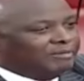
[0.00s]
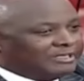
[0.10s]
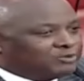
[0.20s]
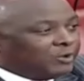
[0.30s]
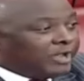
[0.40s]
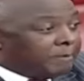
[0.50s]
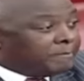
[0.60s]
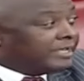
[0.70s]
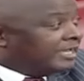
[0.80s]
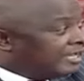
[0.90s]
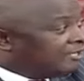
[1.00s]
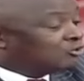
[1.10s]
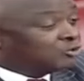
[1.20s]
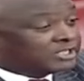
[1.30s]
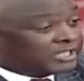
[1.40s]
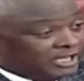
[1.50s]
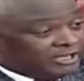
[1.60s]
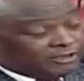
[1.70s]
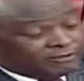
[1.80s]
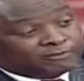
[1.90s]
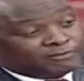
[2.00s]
But we are beginning to see